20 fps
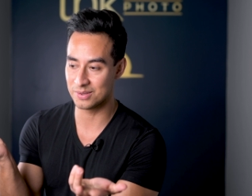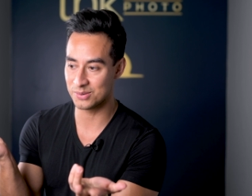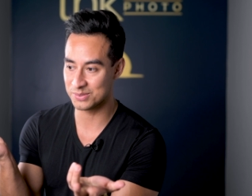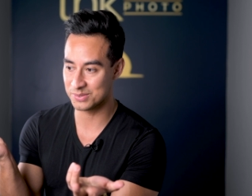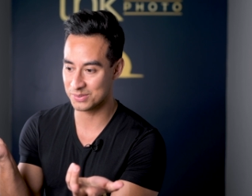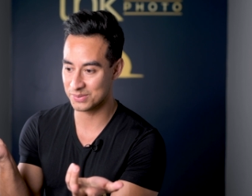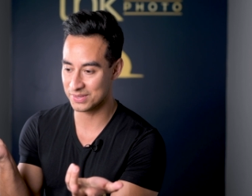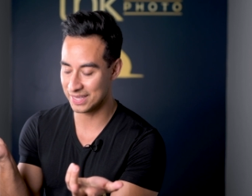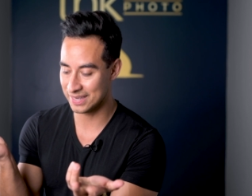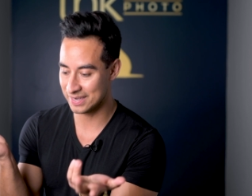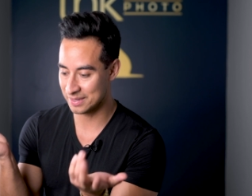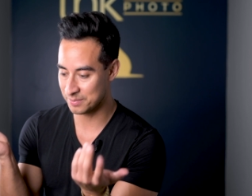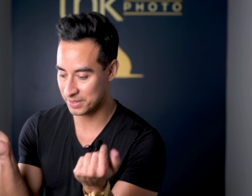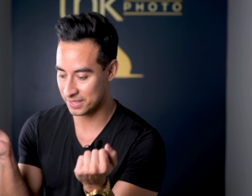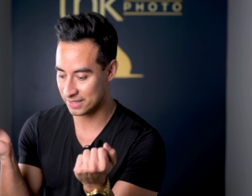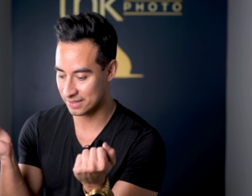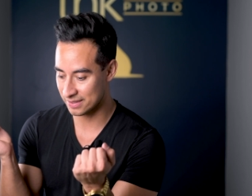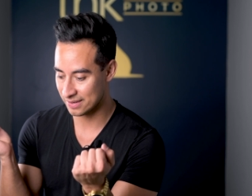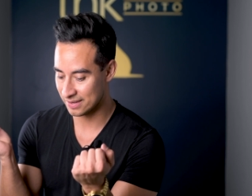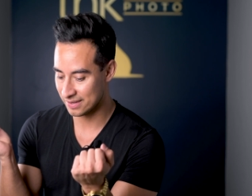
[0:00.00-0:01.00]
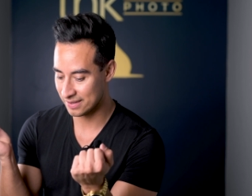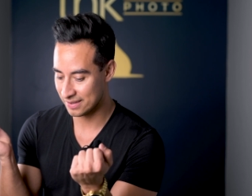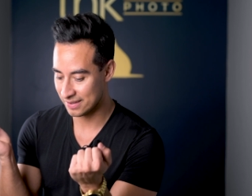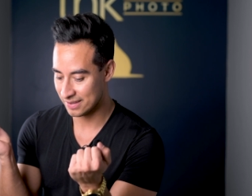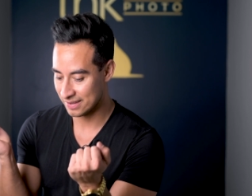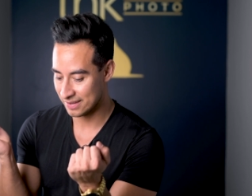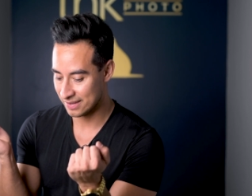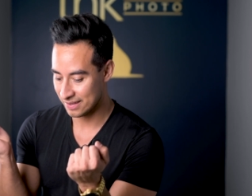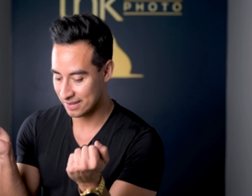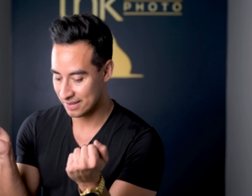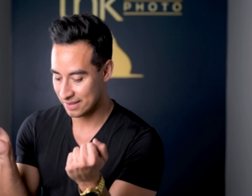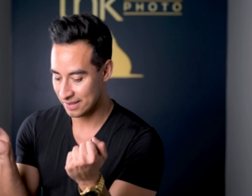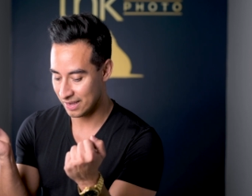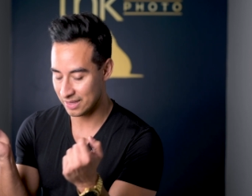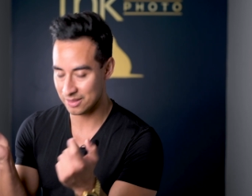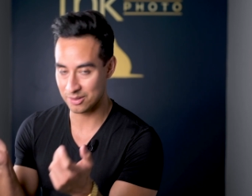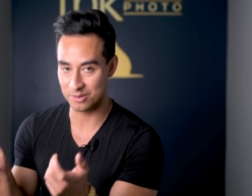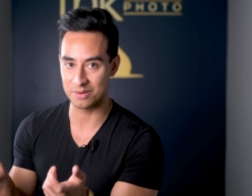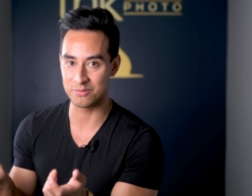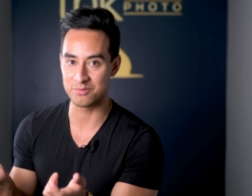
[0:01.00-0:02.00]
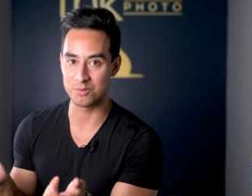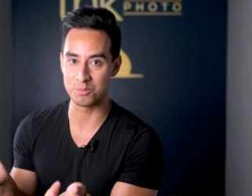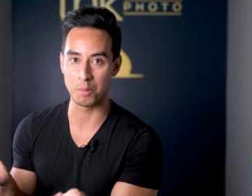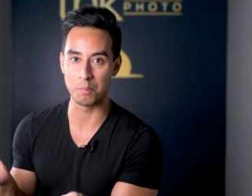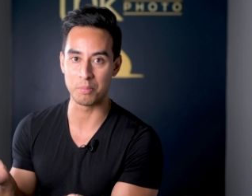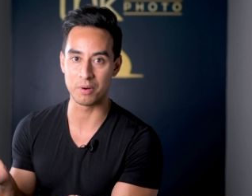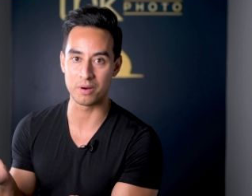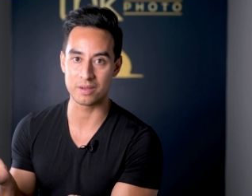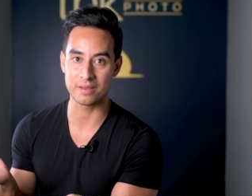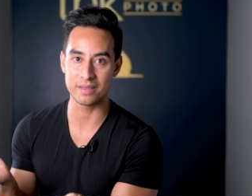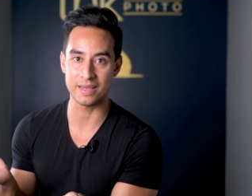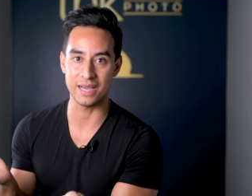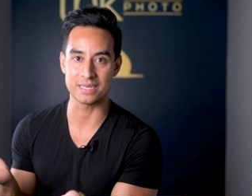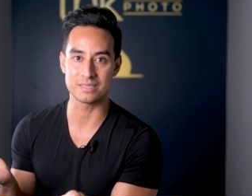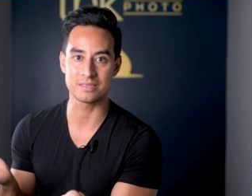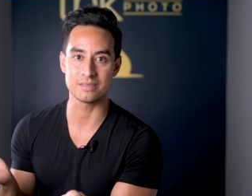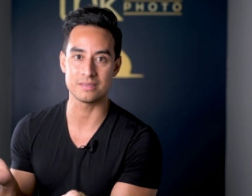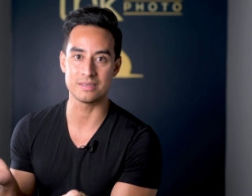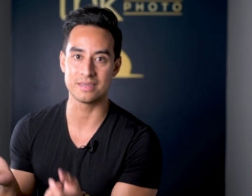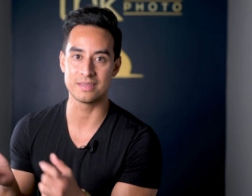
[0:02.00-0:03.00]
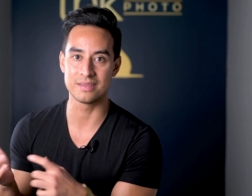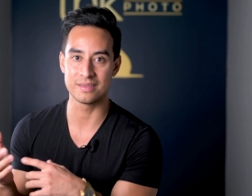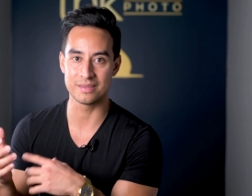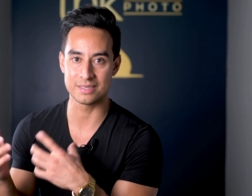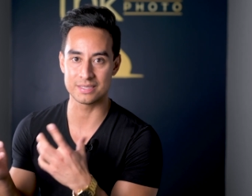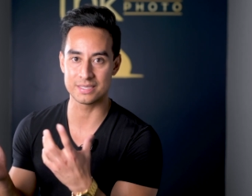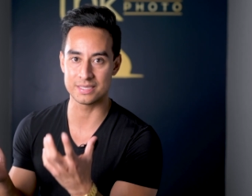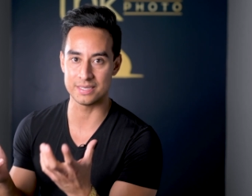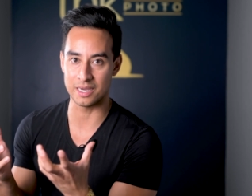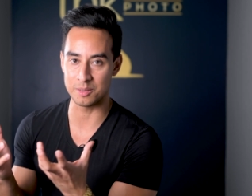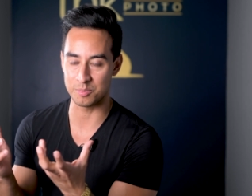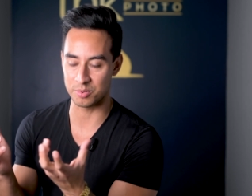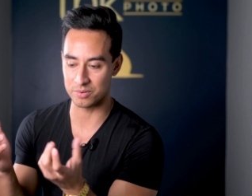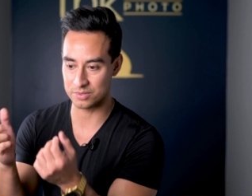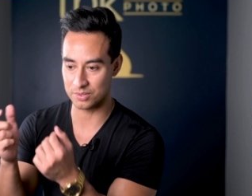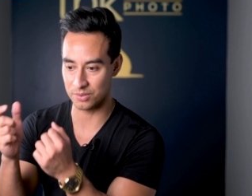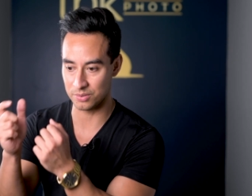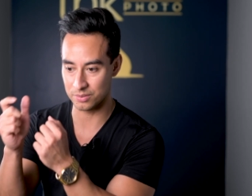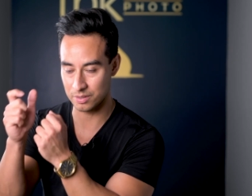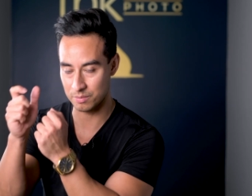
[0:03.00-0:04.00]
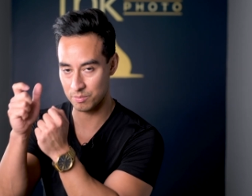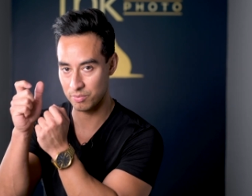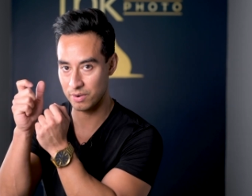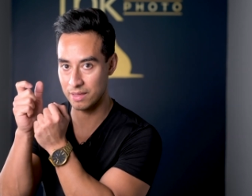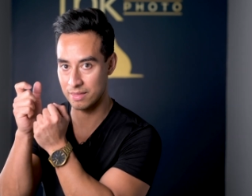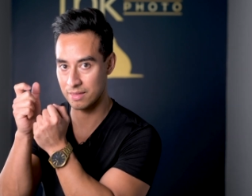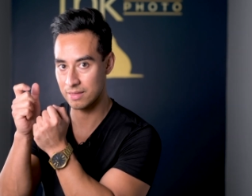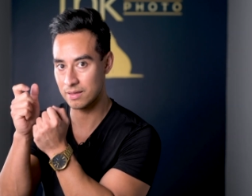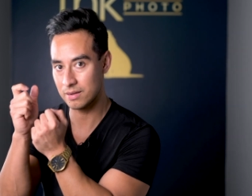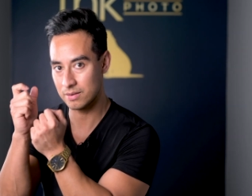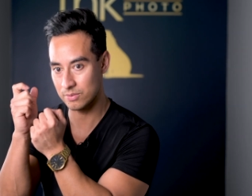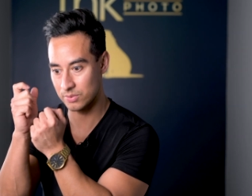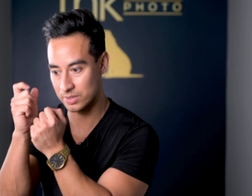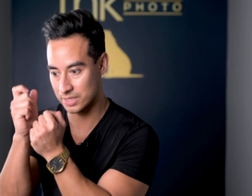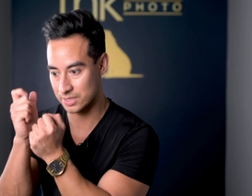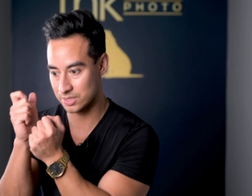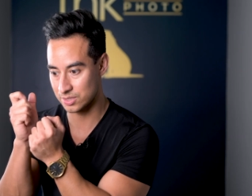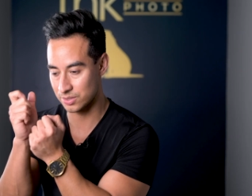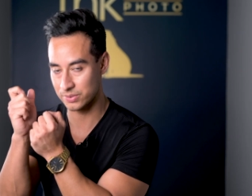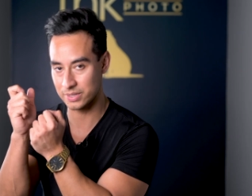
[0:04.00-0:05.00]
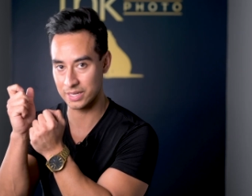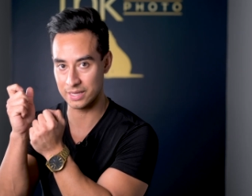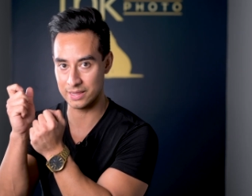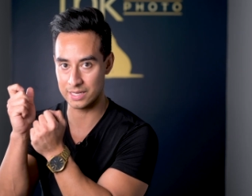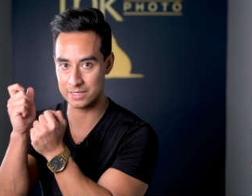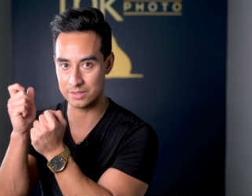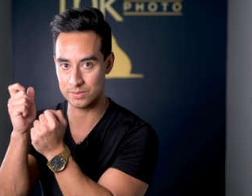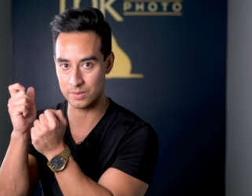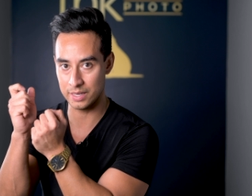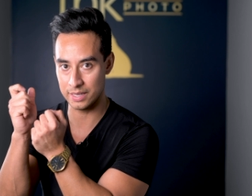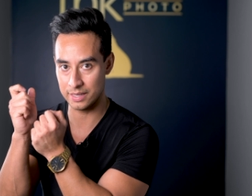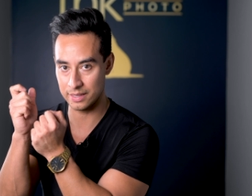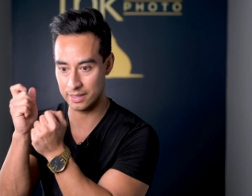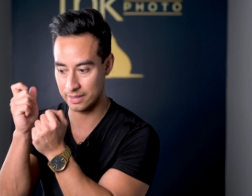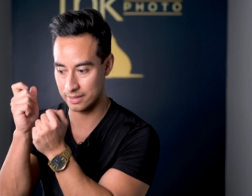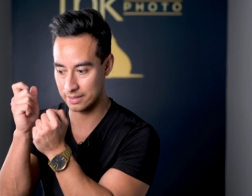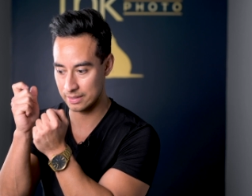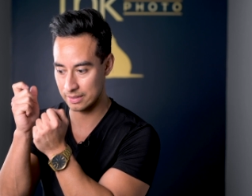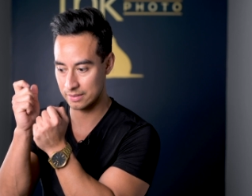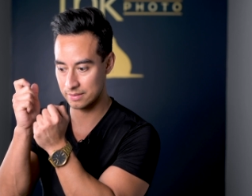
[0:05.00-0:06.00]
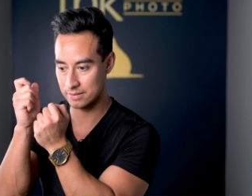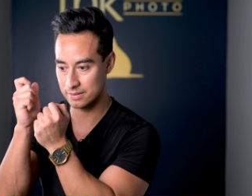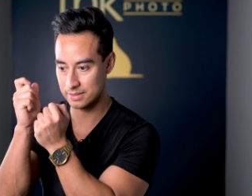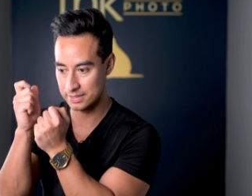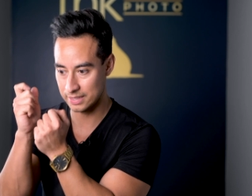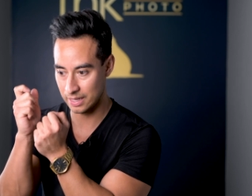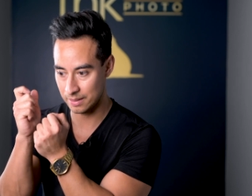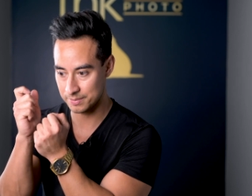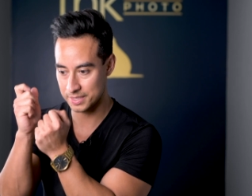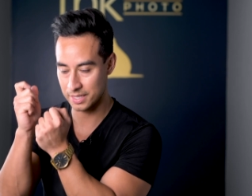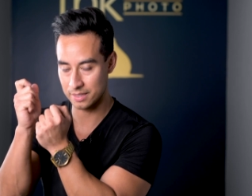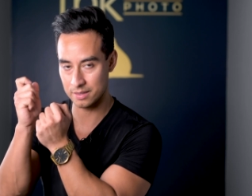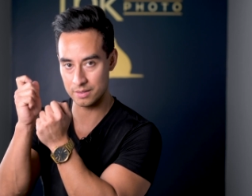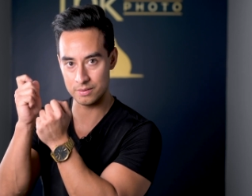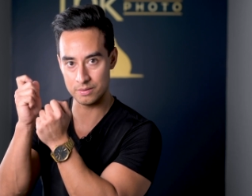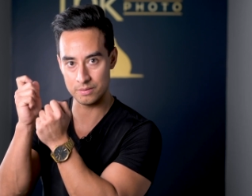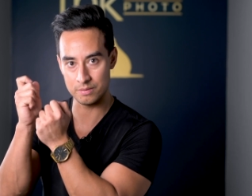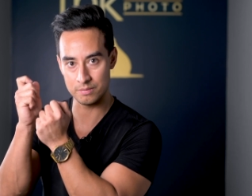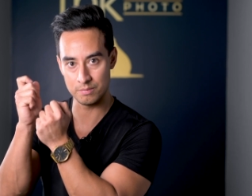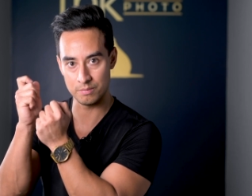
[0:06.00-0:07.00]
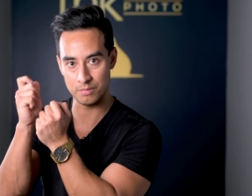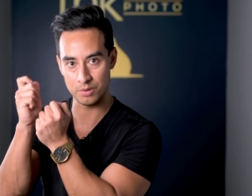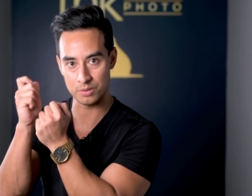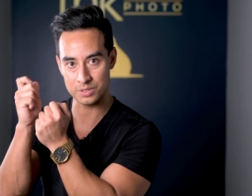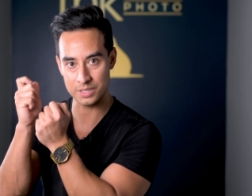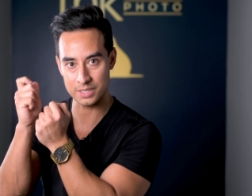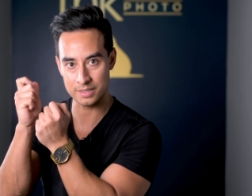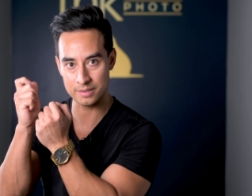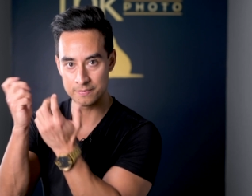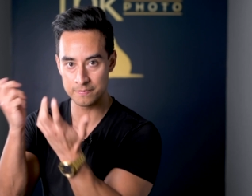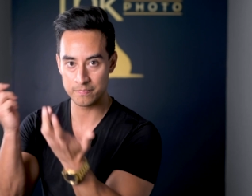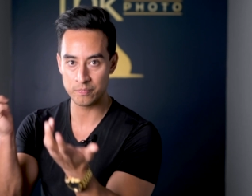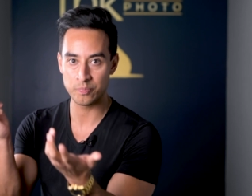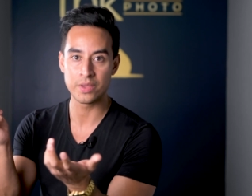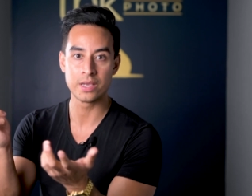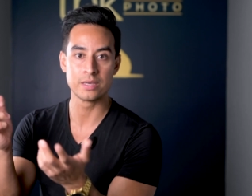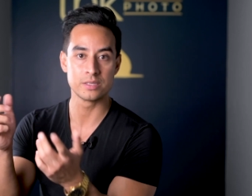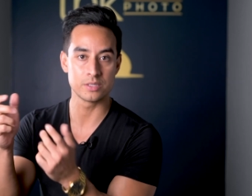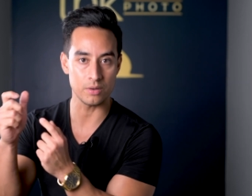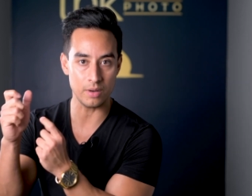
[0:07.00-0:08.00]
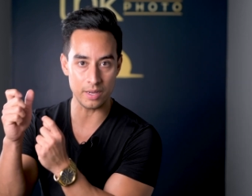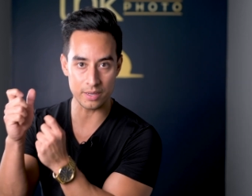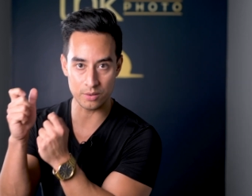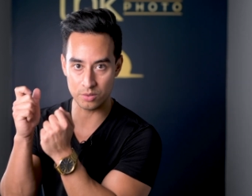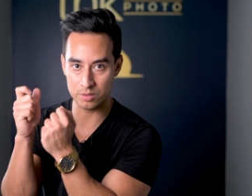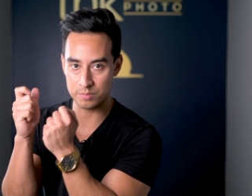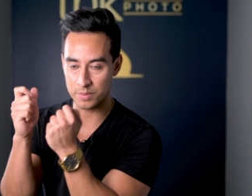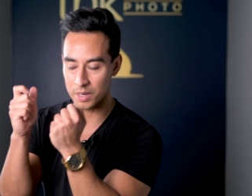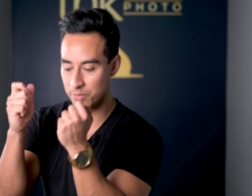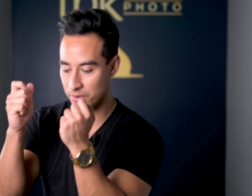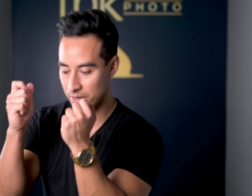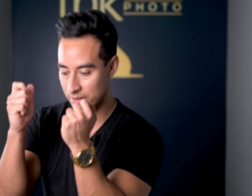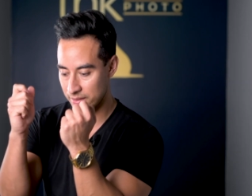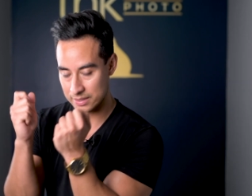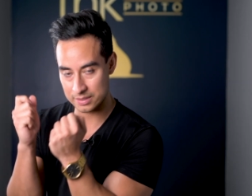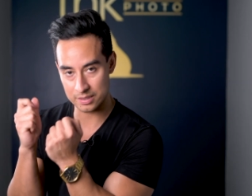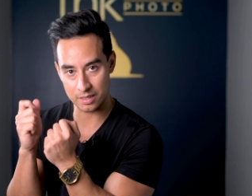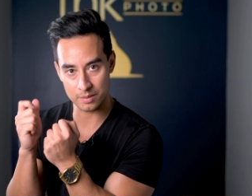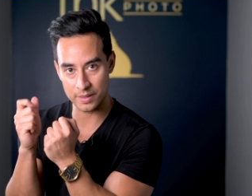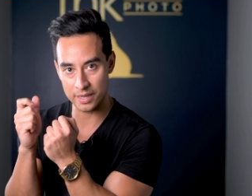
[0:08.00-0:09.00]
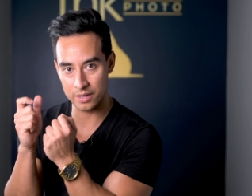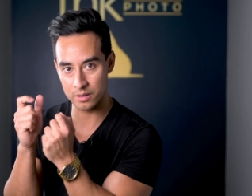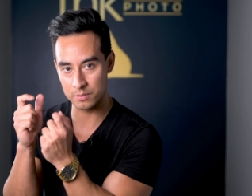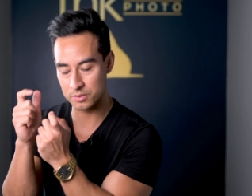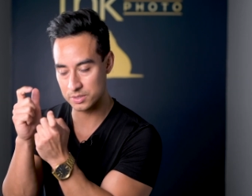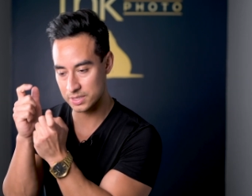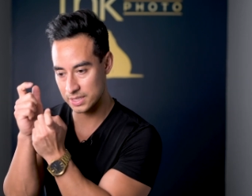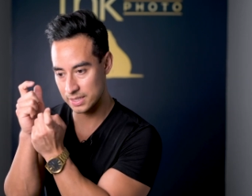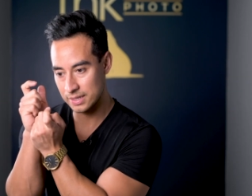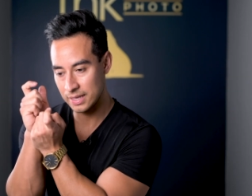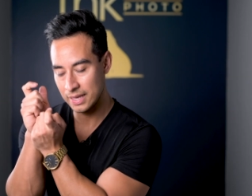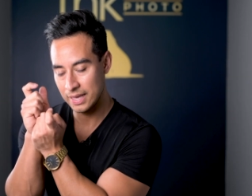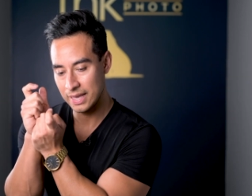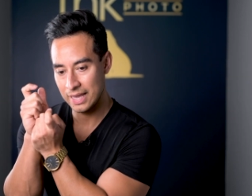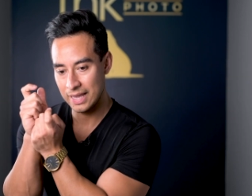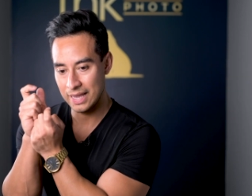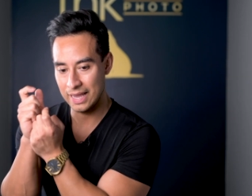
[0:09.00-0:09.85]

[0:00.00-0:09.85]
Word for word: know to do that, I mean, I learned it from a book, actually, that snipers hold their breath when they shoot, and that's why it stops that little motion. So I hold my breath, I tuck my elbows in,